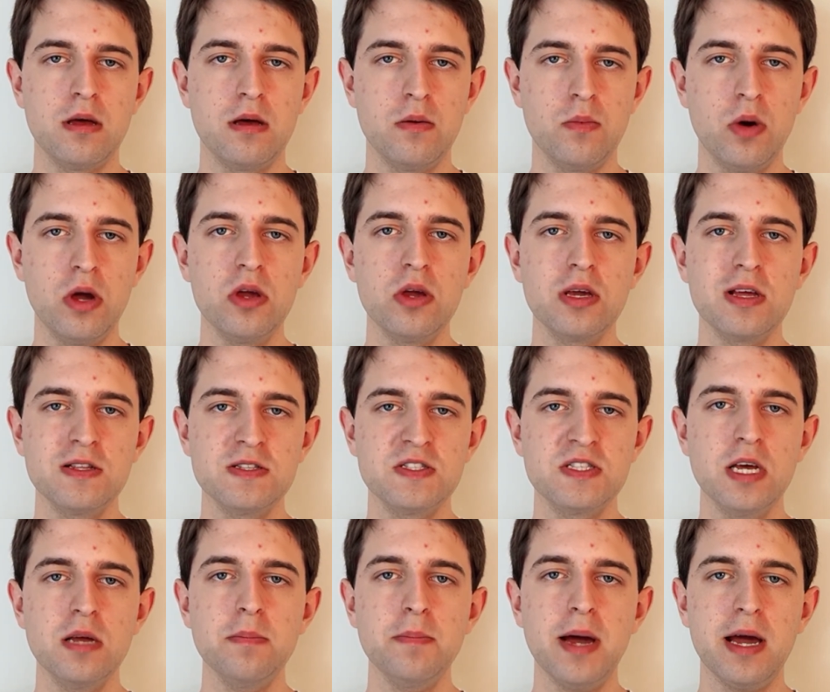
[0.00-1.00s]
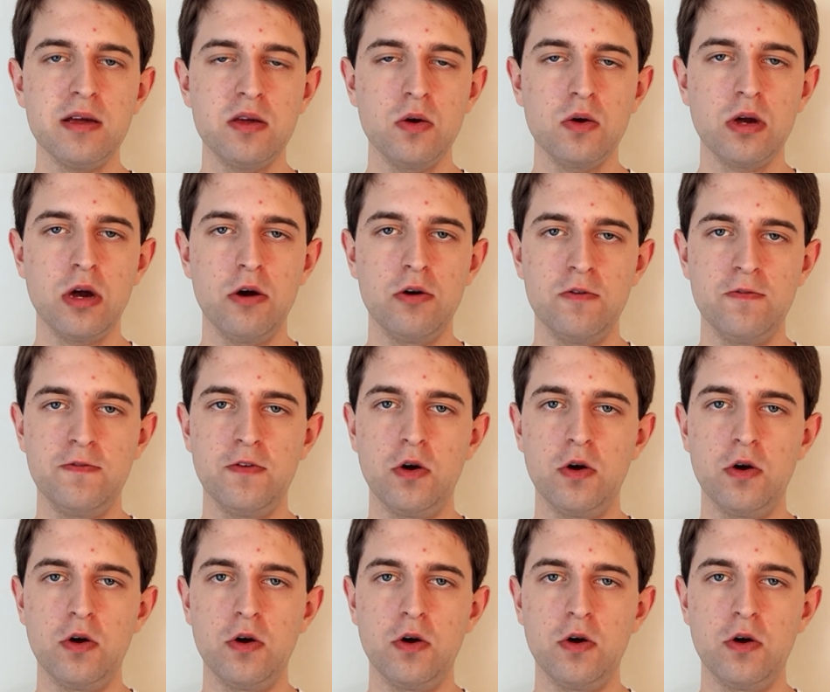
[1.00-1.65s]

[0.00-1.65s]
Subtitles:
where you can send back your current